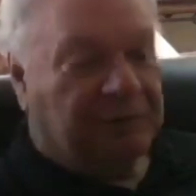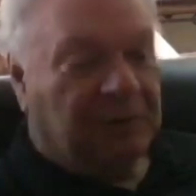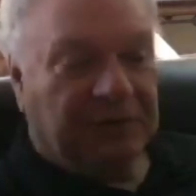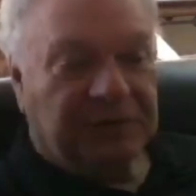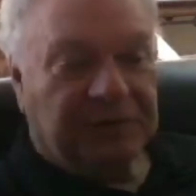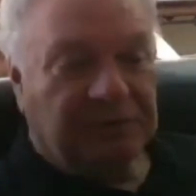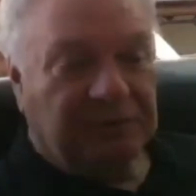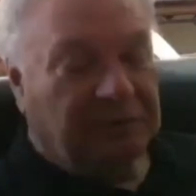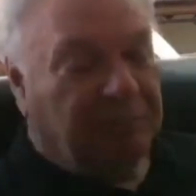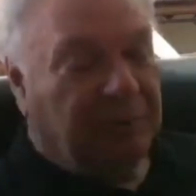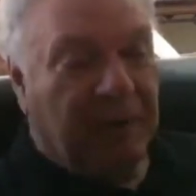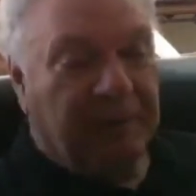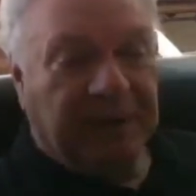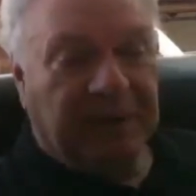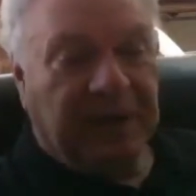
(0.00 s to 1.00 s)
structure and
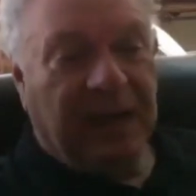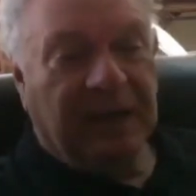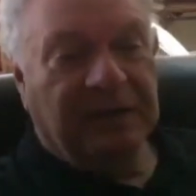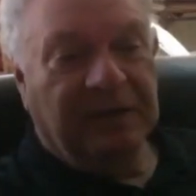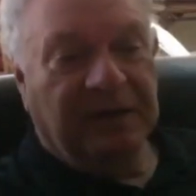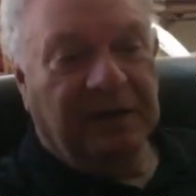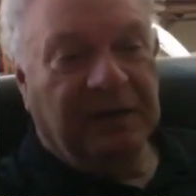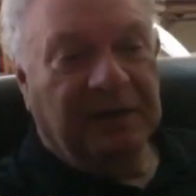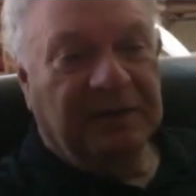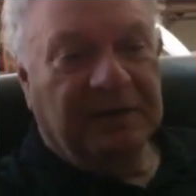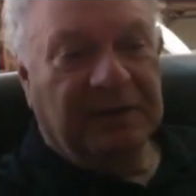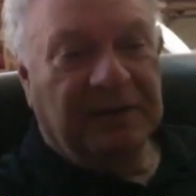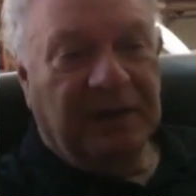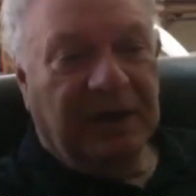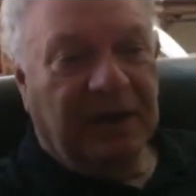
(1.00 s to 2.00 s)
propaganda.
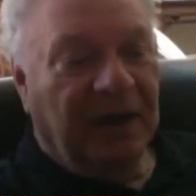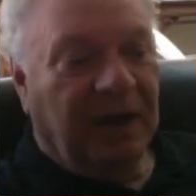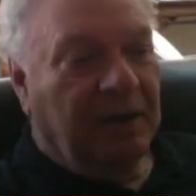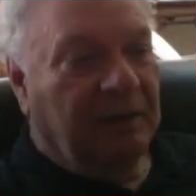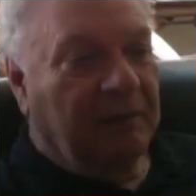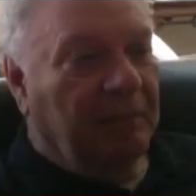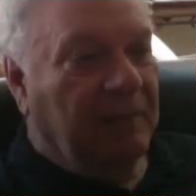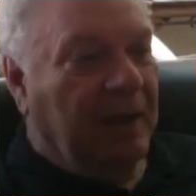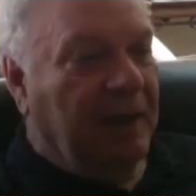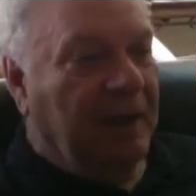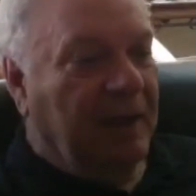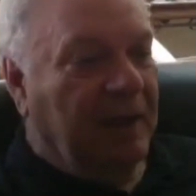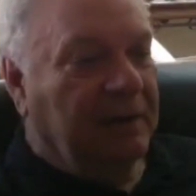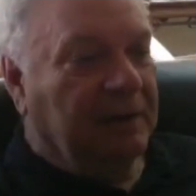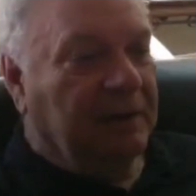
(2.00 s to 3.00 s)
Um,
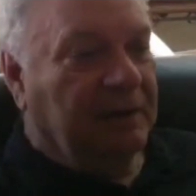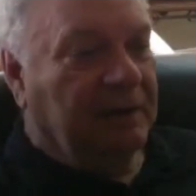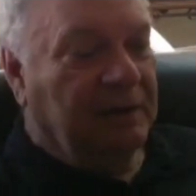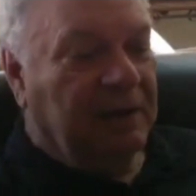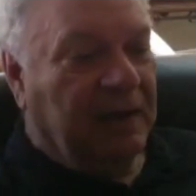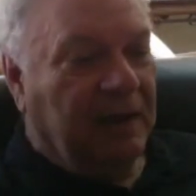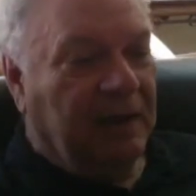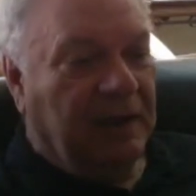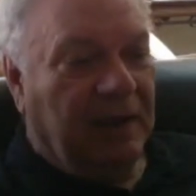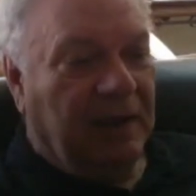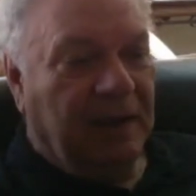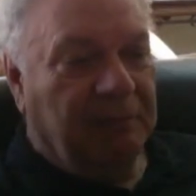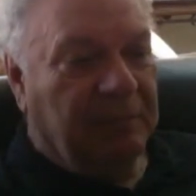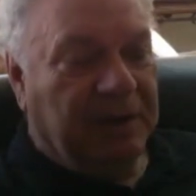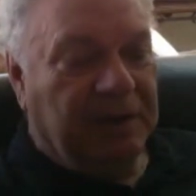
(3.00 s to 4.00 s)
and,
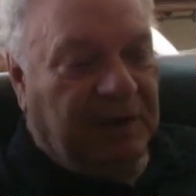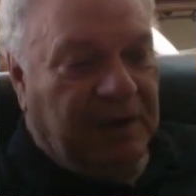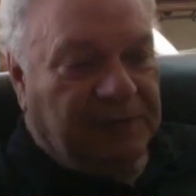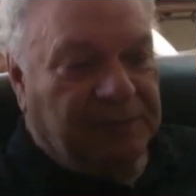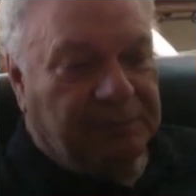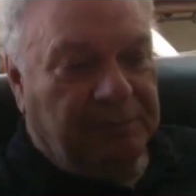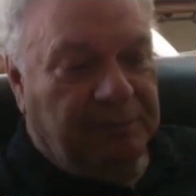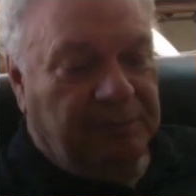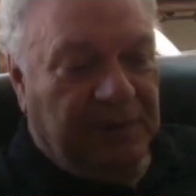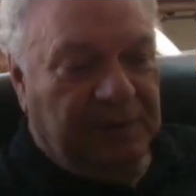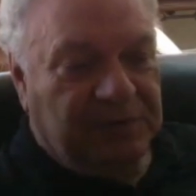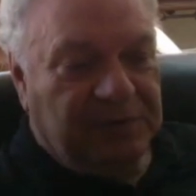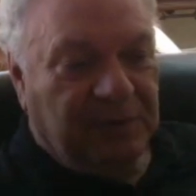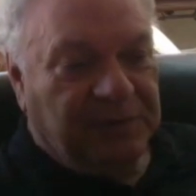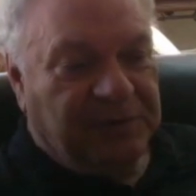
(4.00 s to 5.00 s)
and, but it's
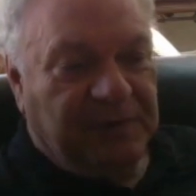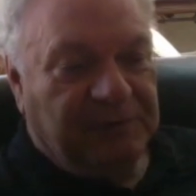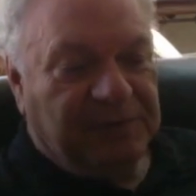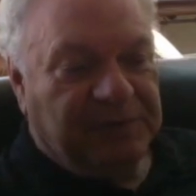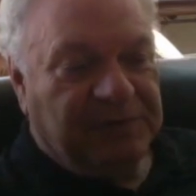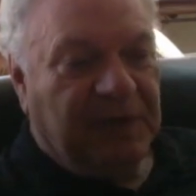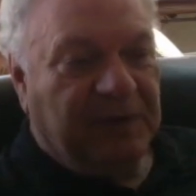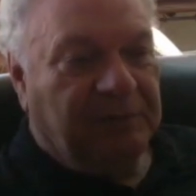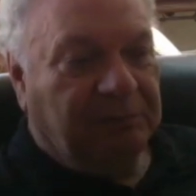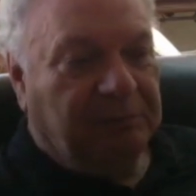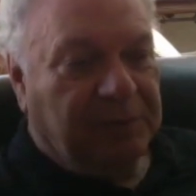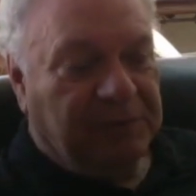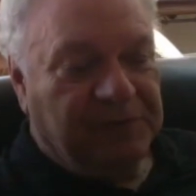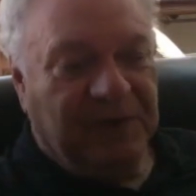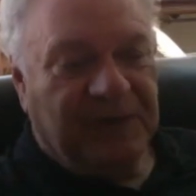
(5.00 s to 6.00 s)
Josephus
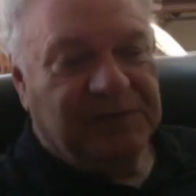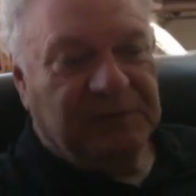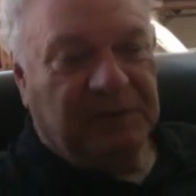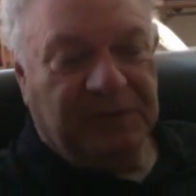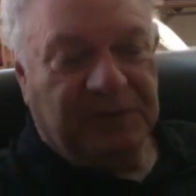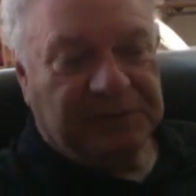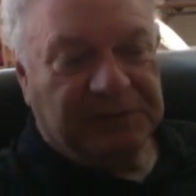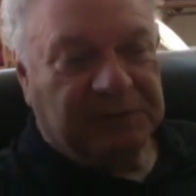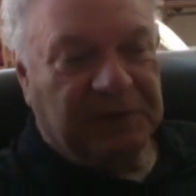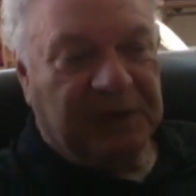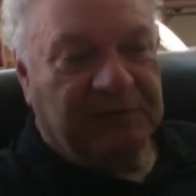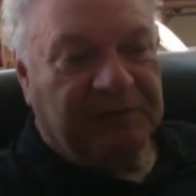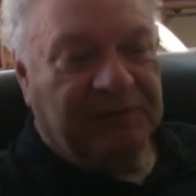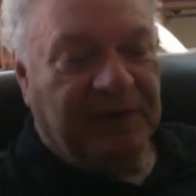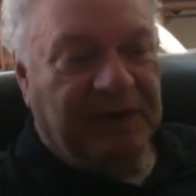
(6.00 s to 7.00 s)
presents it with a
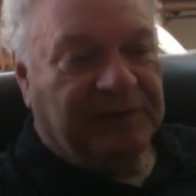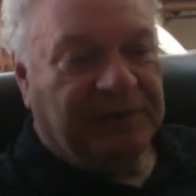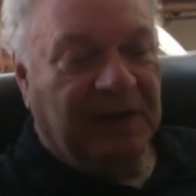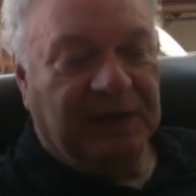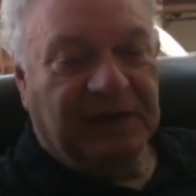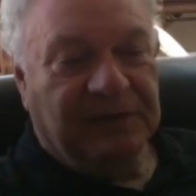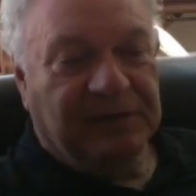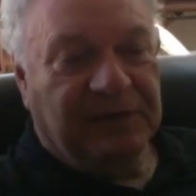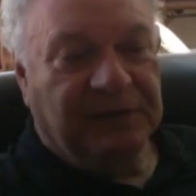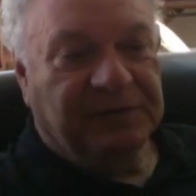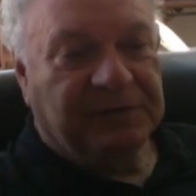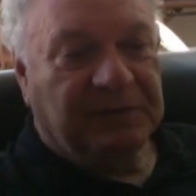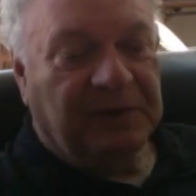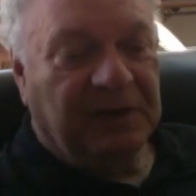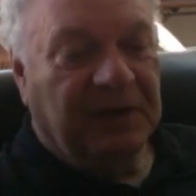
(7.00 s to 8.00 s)
straight face like it's
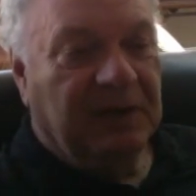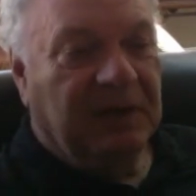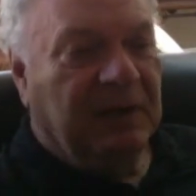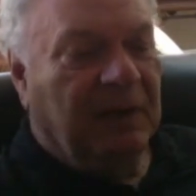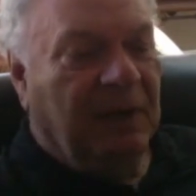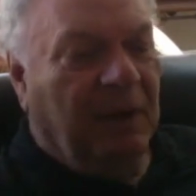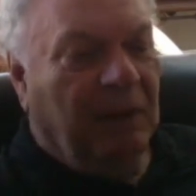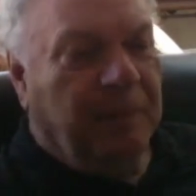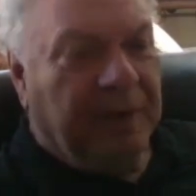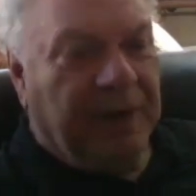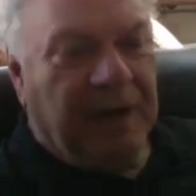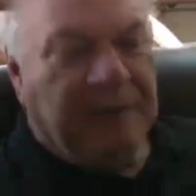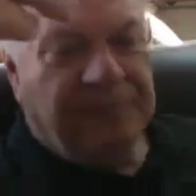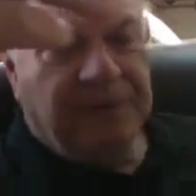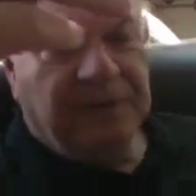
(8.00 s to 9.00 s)
history. But
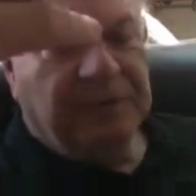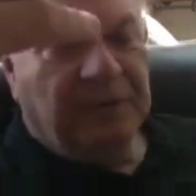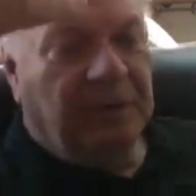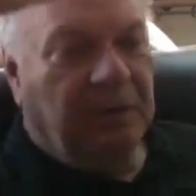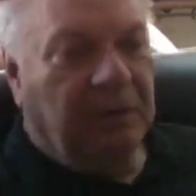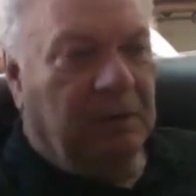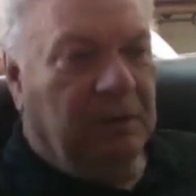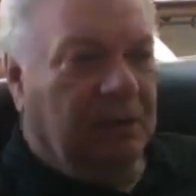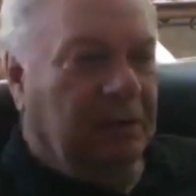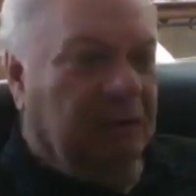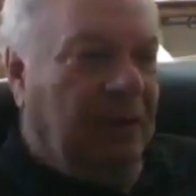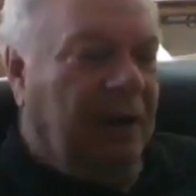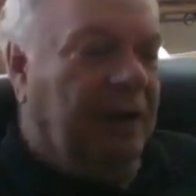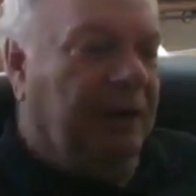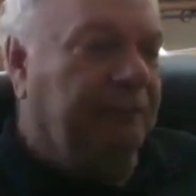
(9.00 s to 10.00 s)
I think the
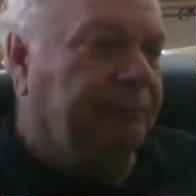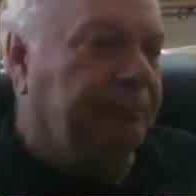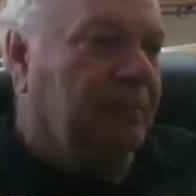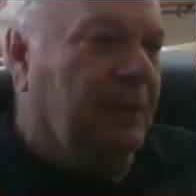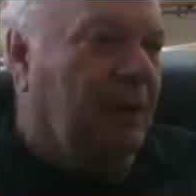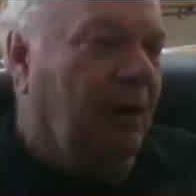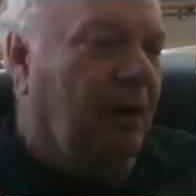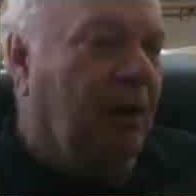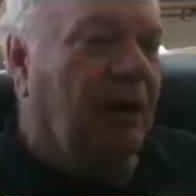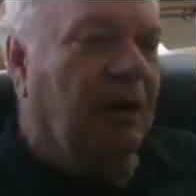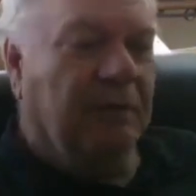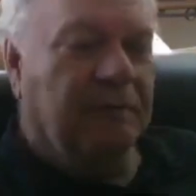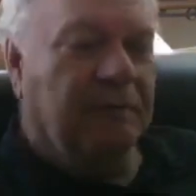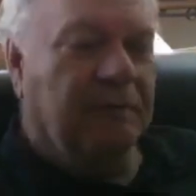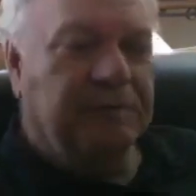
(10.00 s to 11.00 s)
whole um, all
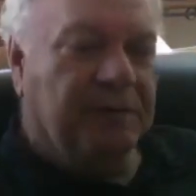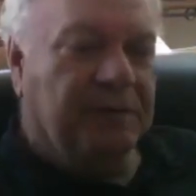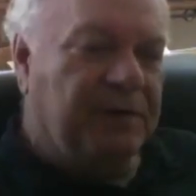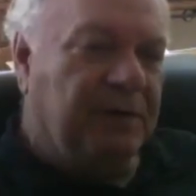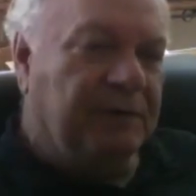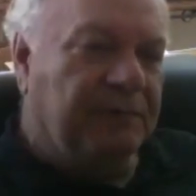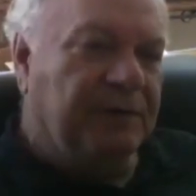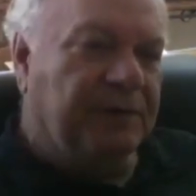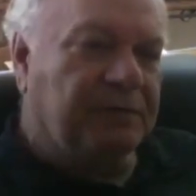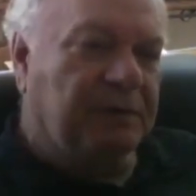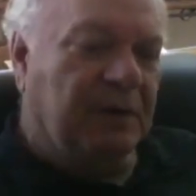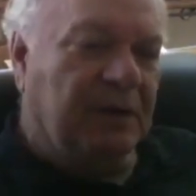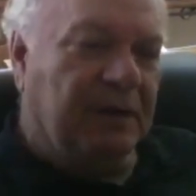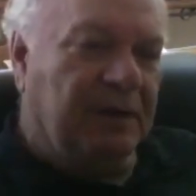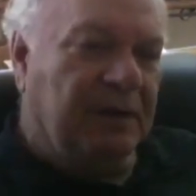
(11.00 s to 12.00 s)
of Josephus
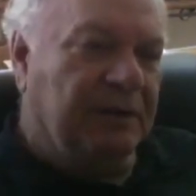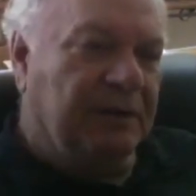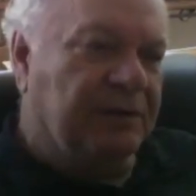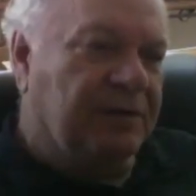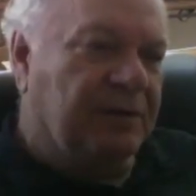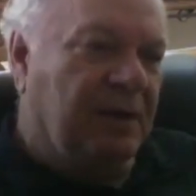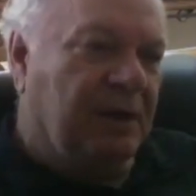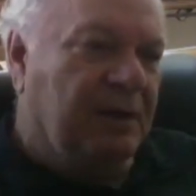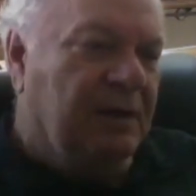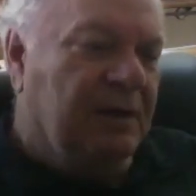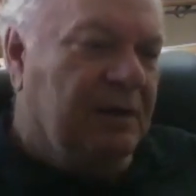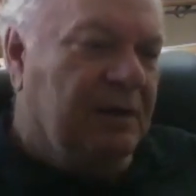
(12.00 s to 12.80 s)
really is, uh,